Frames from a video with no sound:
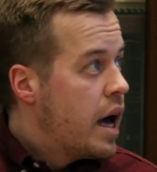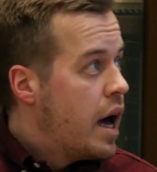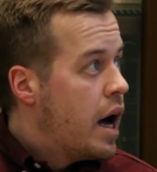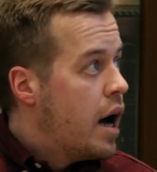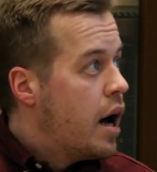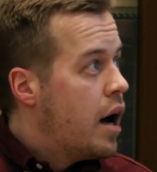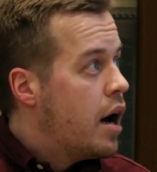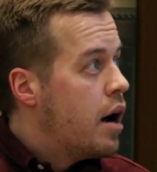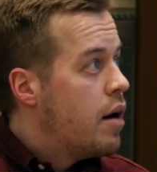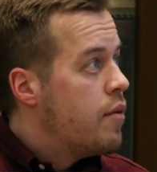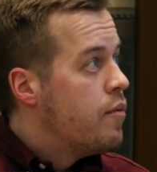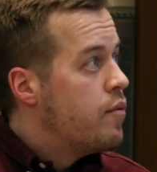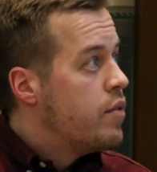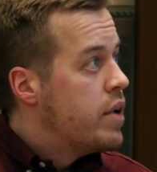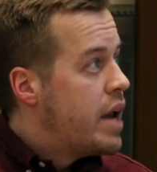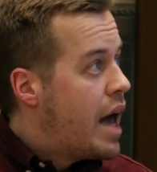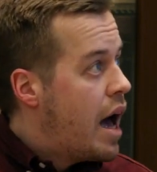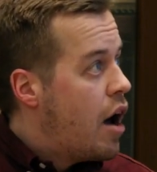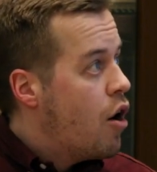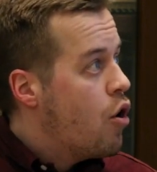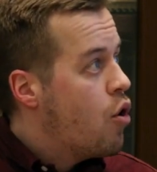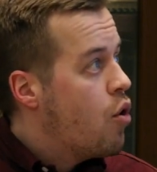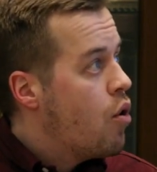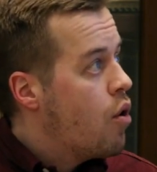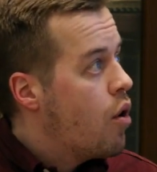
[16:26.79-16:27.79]

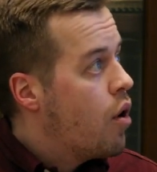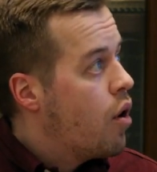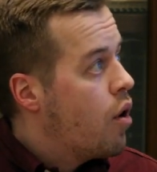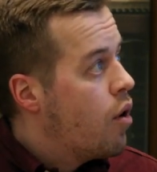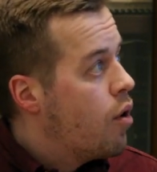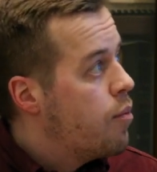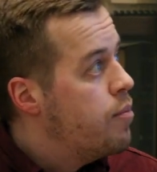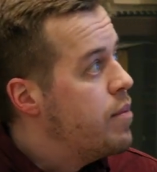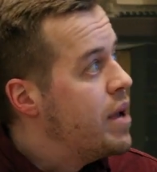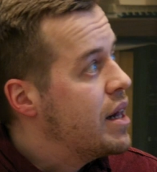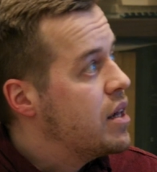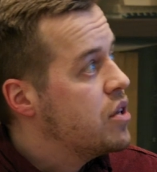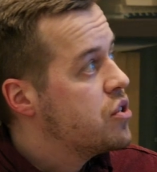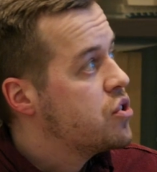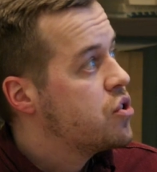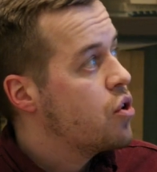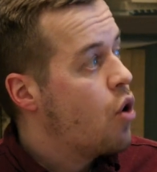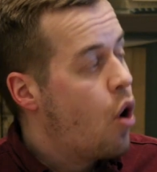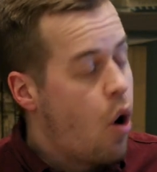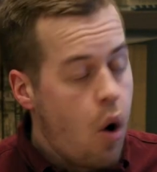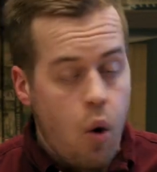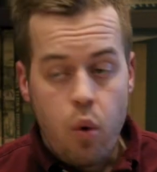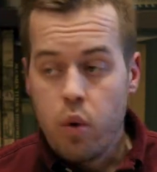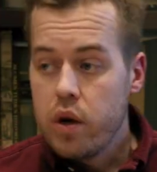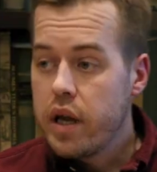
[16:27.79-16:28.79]
now builds
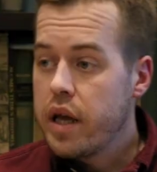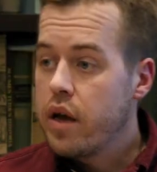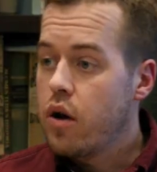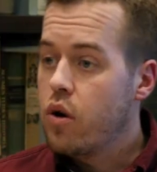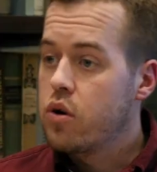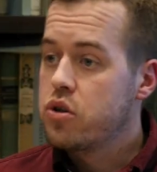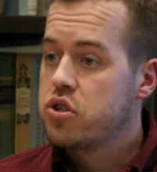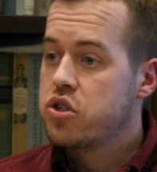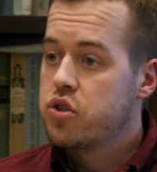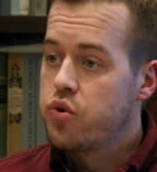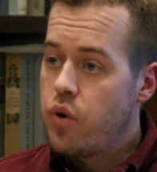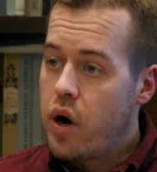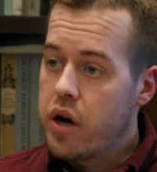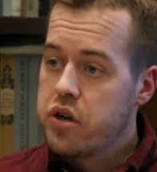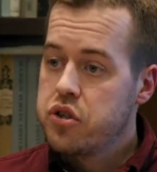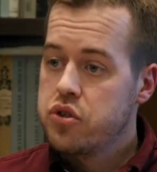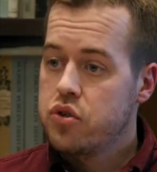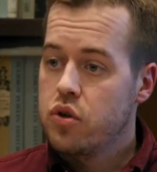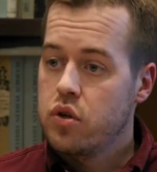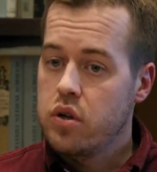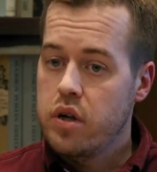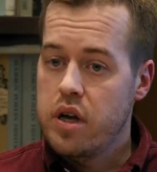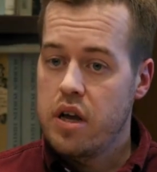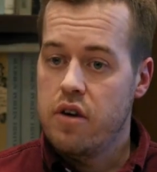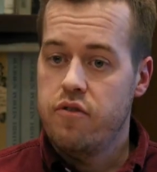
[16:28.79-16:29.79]
only on
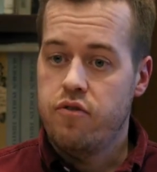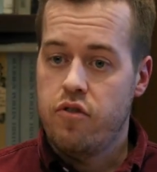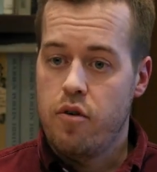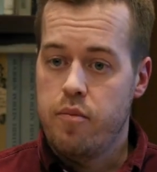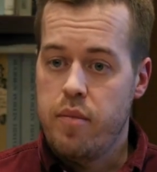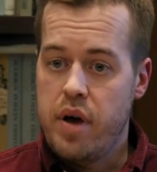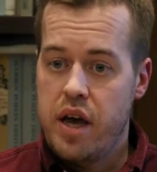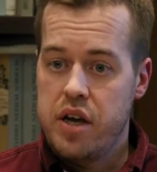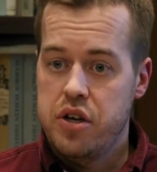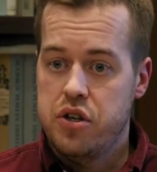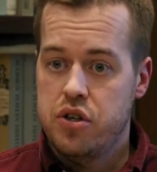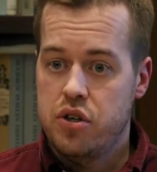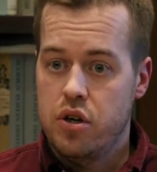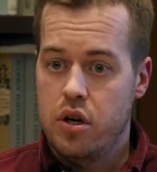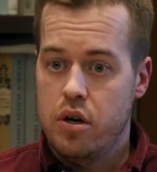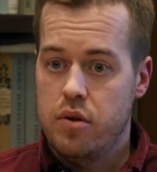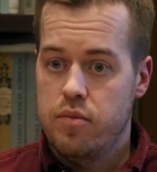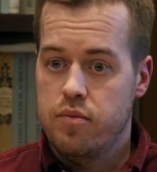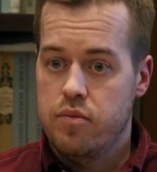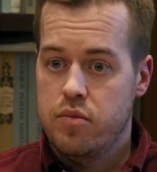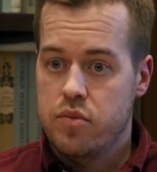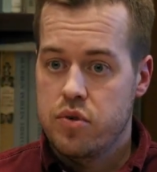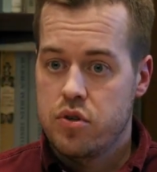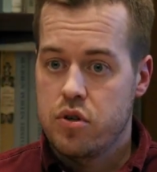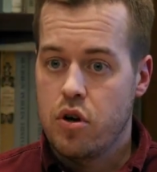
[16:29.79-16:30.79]
structural information.
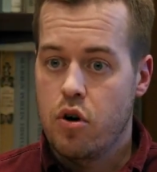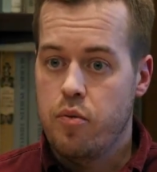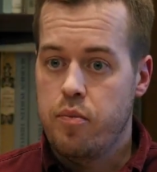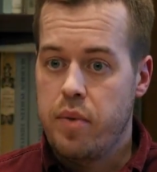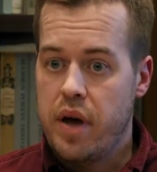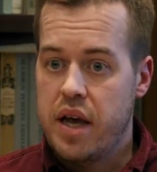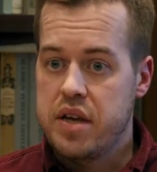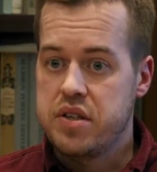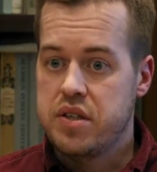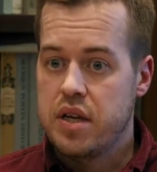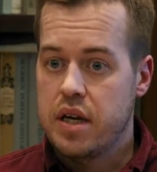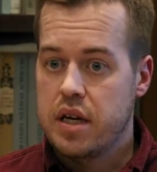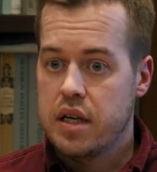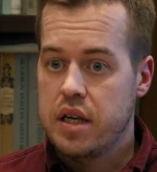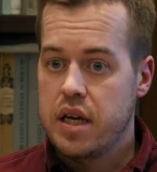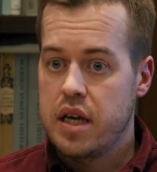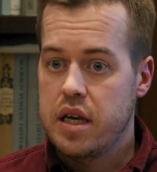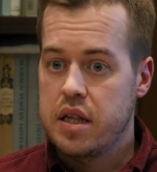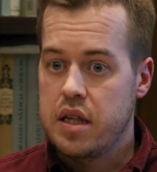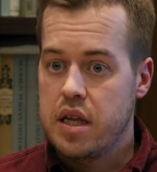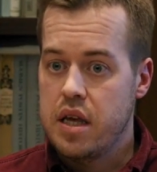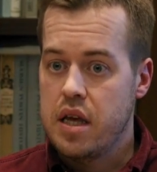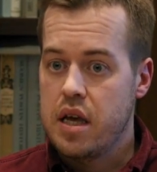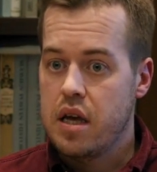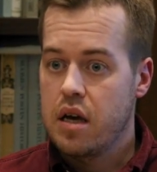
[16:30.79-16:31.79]
So
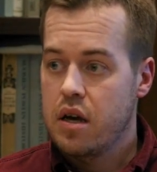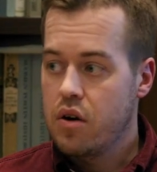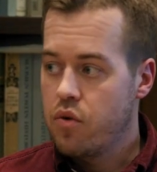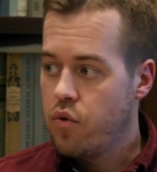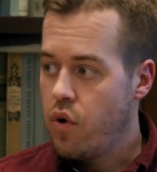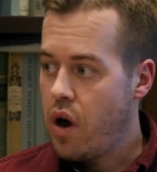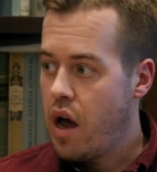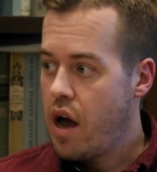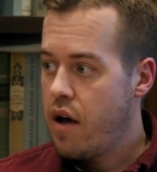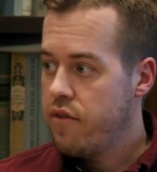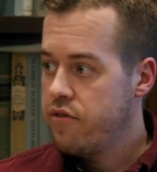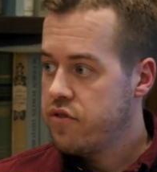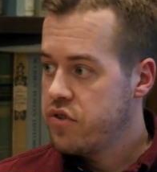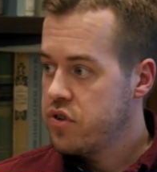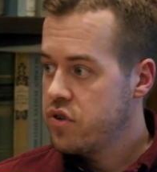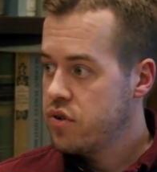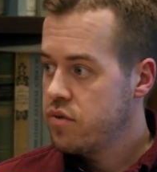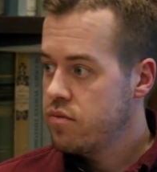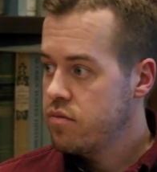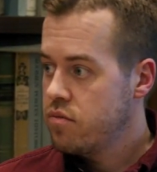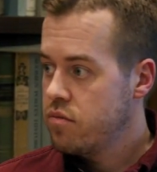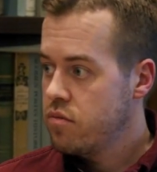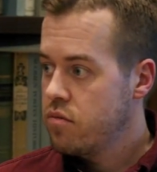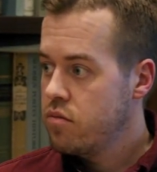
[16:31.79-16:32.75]
basically the graphs